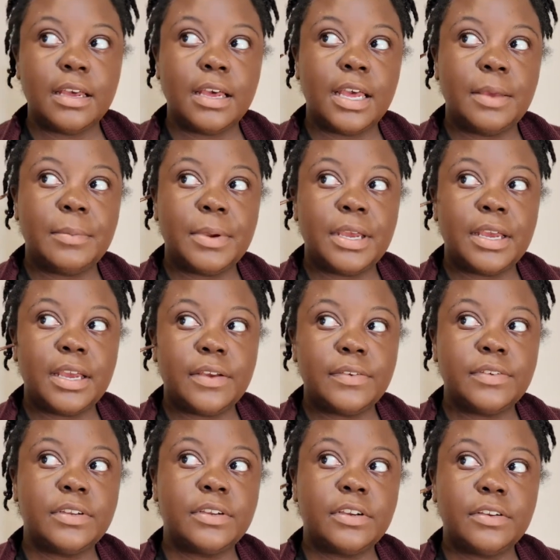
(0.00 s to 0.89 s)
I might
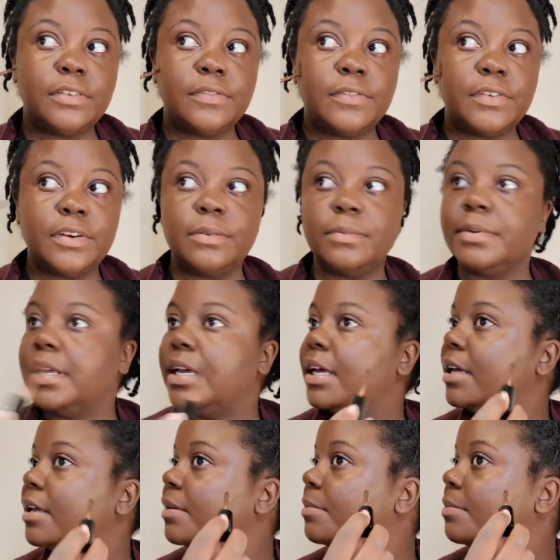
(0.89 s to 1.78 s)
have to confirm
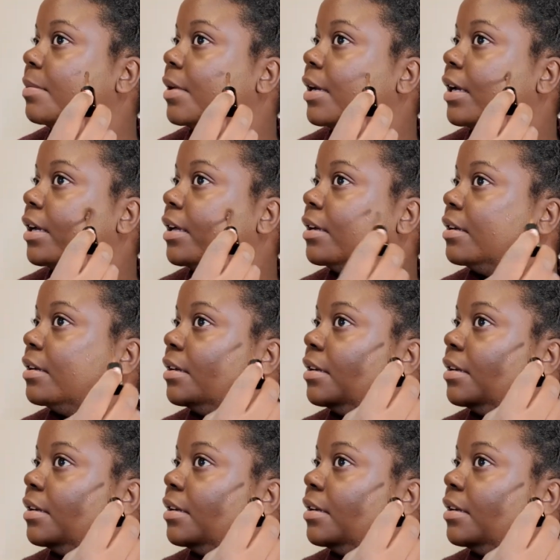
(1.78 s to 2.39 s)
that, but